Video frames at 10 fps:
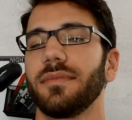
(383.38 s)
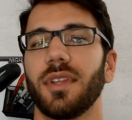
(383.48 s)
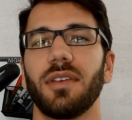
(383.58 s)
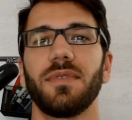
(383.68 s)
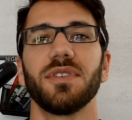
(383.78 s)

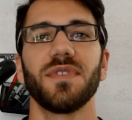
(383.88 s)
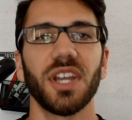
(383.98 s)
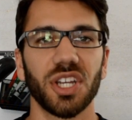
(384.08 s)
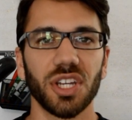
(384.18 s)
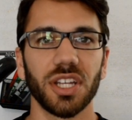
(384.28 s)
It feels very
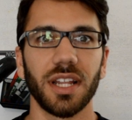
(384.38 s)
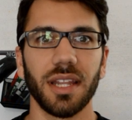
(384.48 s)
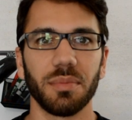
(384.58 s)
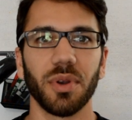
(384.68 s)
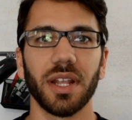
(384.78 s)
good and
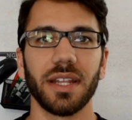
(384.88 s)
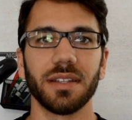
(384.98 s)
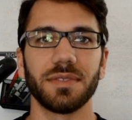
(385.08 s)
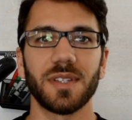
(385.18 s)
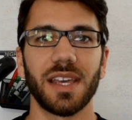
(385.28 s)
liberating
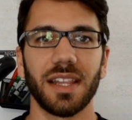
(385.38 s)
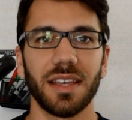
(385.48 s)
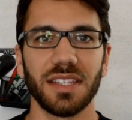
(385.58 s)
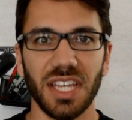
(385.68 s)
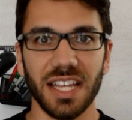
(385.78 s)
to say
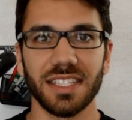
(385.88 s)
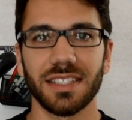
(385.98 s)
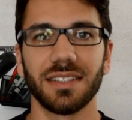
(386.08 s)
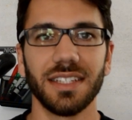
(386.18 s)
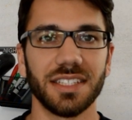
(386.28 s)
that
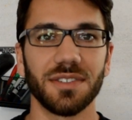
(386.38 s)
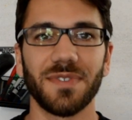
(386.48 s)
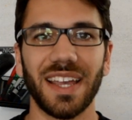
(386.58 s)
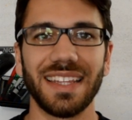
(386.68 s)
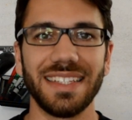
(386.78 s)
yes, this is
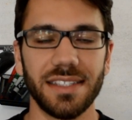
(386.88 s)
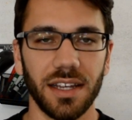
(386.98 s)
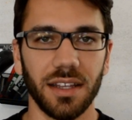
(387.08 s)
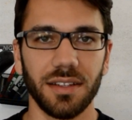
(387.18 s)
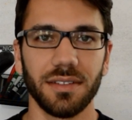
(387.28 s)
finally
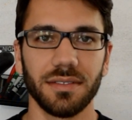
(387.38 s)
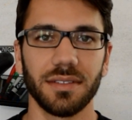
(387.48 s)
done.